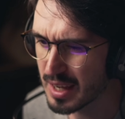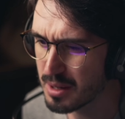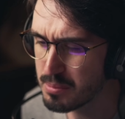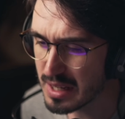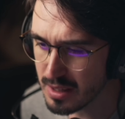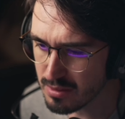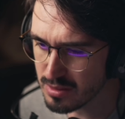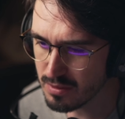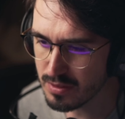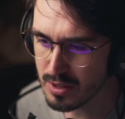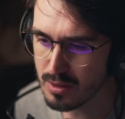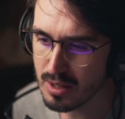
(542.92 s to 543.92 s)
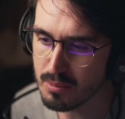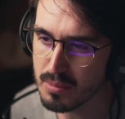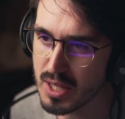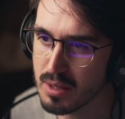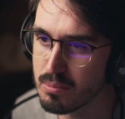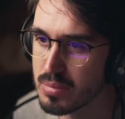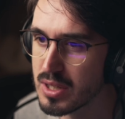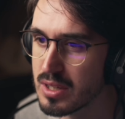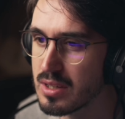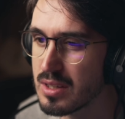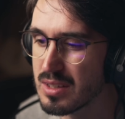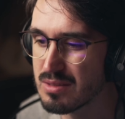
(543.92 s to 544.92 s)
I believe the viola may
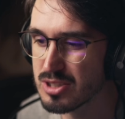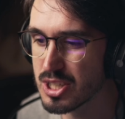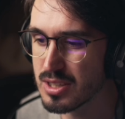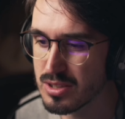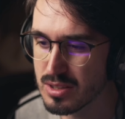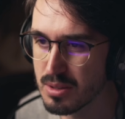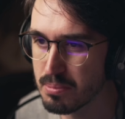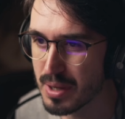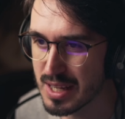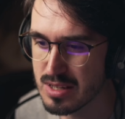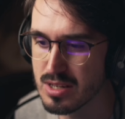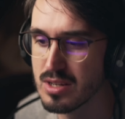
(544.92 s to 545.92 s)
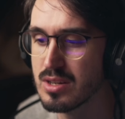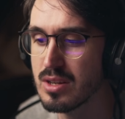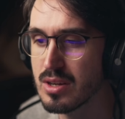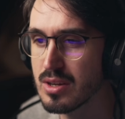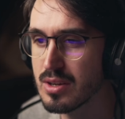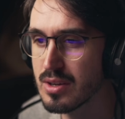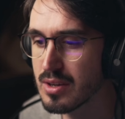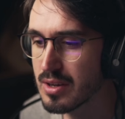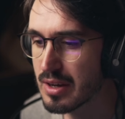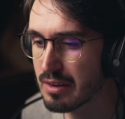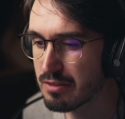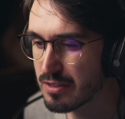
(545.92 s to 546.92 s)
be changing the pattern
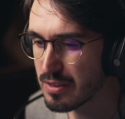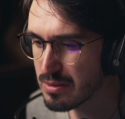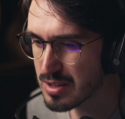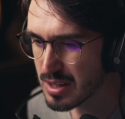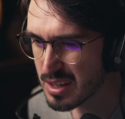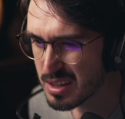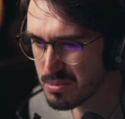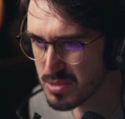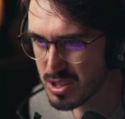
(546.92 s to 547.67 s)
a few times.